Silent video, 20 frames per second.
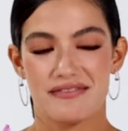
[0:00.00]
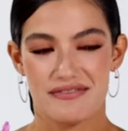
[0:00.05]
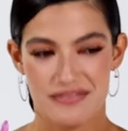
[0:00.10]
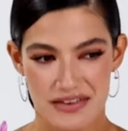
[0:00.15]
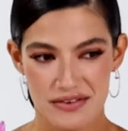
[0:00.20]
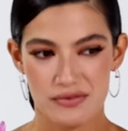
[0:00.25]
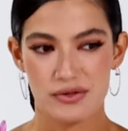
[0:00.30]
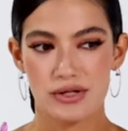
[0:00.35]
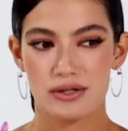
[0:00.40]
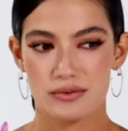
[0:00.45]

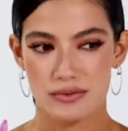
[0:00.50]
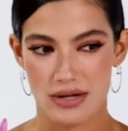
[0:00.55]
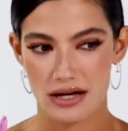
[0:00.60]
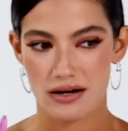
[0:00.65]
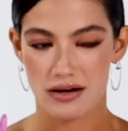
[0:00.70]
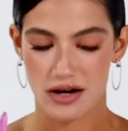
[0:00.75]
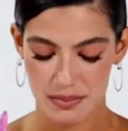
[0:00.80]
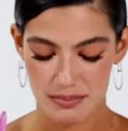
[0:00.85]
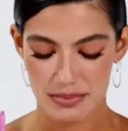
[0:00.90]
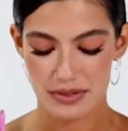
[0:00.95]
favorite red
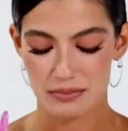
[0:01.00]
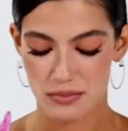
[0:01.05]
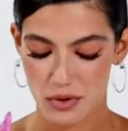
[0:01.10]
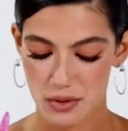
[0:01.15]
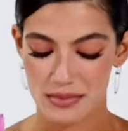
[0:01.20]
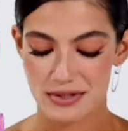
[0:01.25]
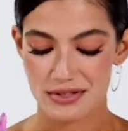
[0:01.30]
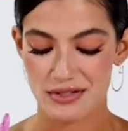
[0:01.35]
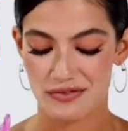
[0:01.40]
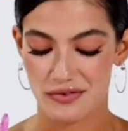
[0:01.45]
carpet
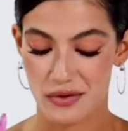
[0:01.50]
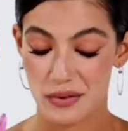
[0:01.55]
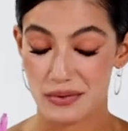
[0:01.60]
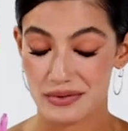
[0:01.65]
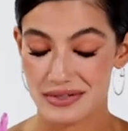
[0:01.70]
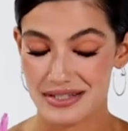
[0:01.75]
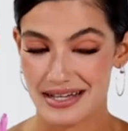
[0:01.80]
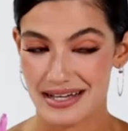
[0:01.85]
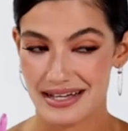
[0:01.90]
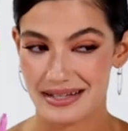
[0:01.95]
moment of all
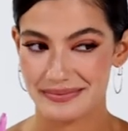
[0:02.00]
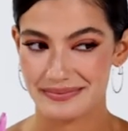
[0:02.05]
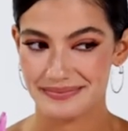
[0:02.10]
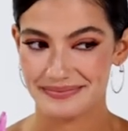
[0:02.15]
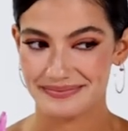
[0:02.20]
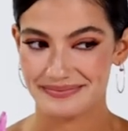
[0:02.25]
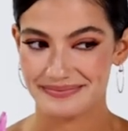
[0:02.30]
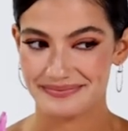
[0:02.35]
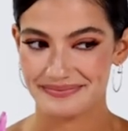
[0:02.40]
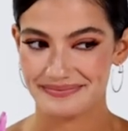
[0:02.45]
time.
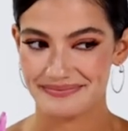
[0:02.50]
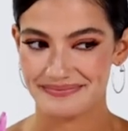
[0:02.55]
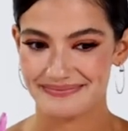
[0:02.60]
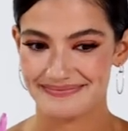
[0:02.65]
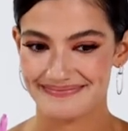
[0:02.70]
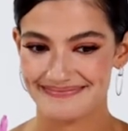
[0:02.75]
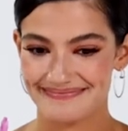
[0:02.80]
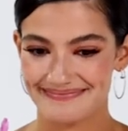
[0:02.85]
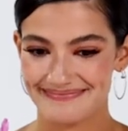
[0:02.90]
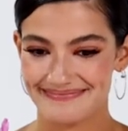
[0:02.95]

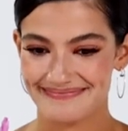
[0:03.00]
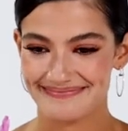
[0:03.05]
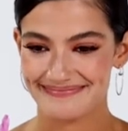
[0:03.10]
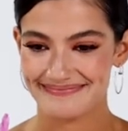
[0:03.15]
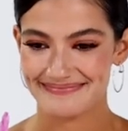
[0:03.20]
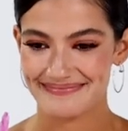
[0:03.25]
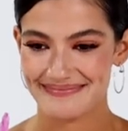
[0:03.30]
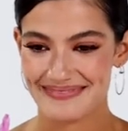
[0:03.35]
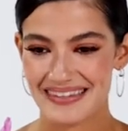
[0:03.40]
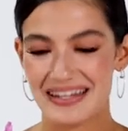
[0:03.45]

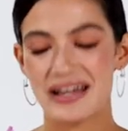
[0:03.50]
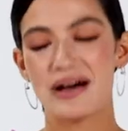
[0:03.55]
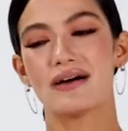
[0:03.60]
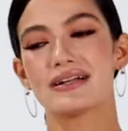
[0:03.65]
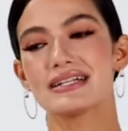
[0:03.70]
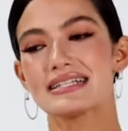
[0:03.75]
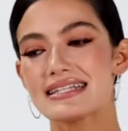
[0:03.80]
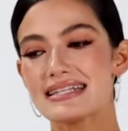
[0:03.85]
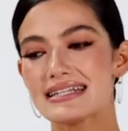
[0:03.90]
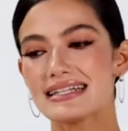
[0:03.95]

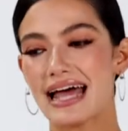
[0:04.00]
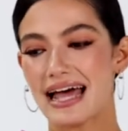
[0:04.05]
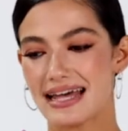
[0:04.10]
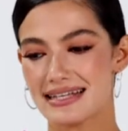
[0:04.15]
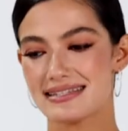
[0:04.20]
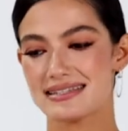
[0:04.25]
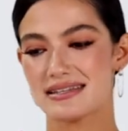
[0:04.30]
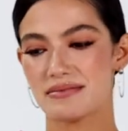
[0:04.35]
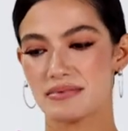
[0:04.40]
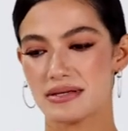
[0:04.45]
Honestly, it
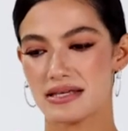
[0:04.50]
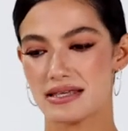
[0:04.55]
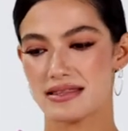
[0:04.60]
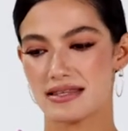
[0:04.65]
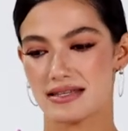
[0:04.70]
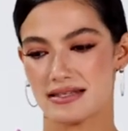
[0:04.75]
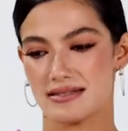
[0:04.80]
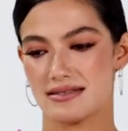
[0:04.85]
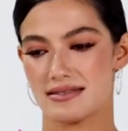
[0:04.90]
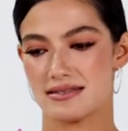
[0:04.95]
has to be
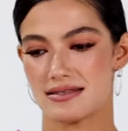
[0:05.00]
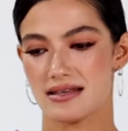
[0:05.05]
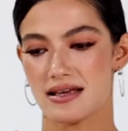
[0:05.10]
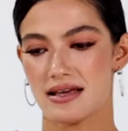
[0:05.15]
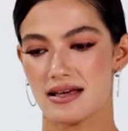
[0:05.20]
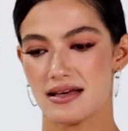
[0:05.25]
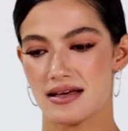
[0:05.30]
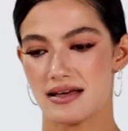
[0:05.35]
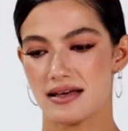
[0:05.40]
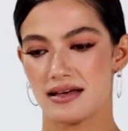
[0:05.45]
this
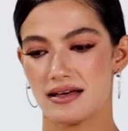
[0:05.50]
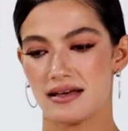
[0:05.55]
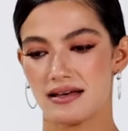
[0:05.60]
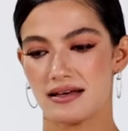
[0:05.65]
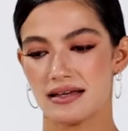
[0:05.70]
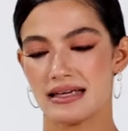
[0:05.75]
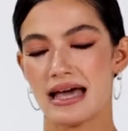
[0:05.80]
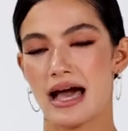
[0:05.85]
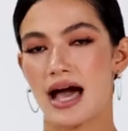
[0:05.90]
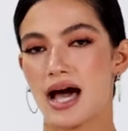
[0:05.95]

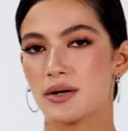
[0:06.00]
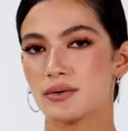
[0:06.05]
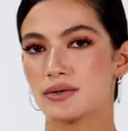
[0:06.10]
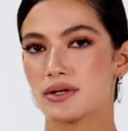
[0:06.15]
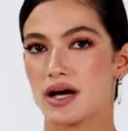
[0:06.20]
gown